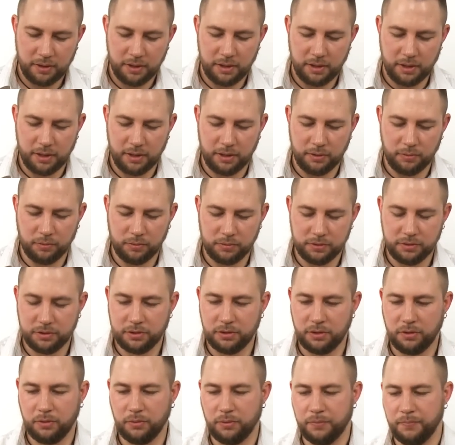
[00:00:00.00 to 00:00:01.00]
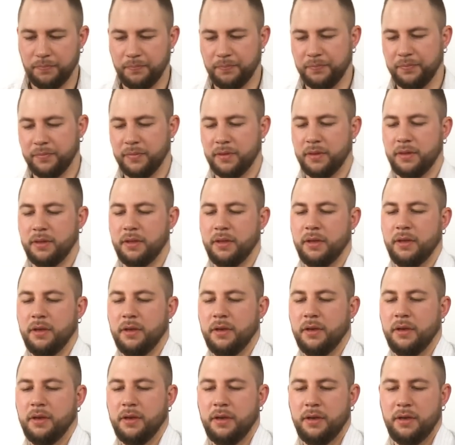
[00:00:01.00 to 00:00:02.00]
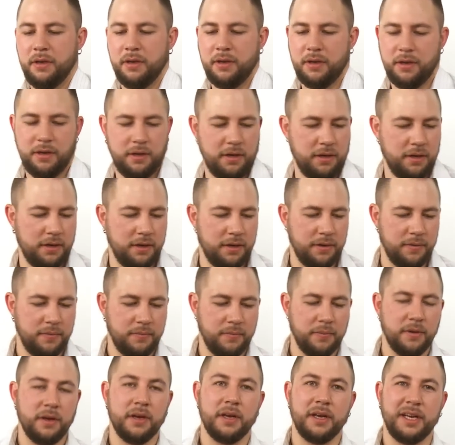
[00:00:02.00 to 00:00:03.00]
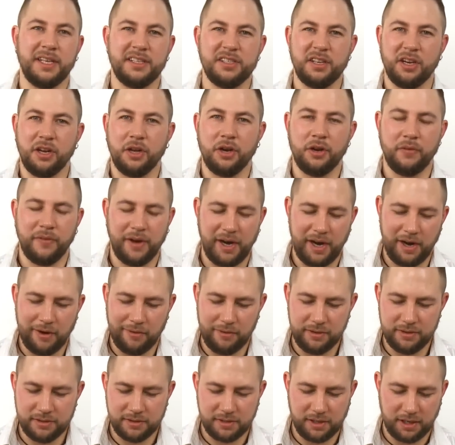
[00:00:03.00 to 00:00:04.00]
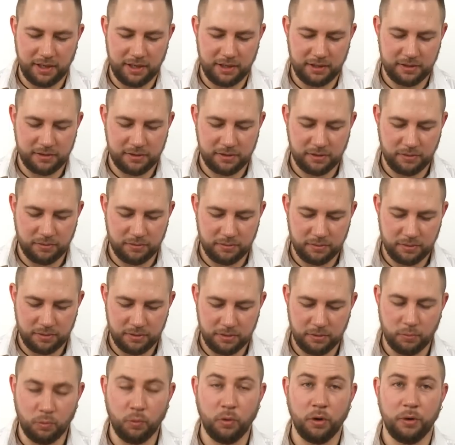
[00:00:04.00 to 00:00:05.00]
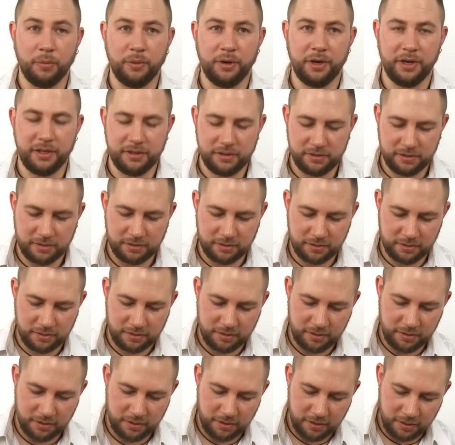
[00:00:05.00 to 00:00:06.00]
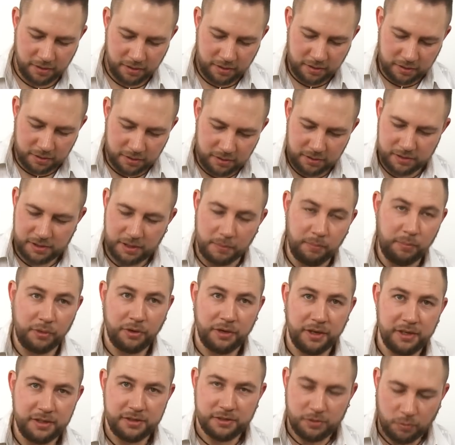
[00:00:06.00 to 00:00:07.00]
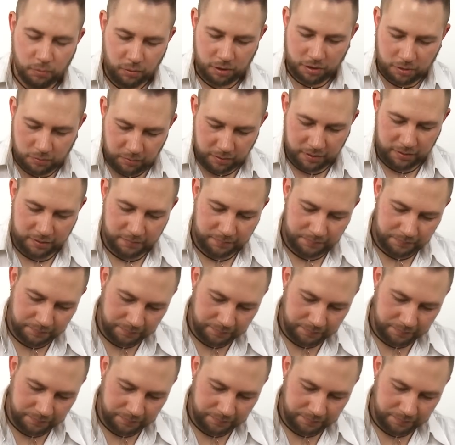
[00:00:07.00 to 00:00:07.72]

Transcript: and also um, it gets a lot of air inside it. So the warmer it is, the simpler it is to work with.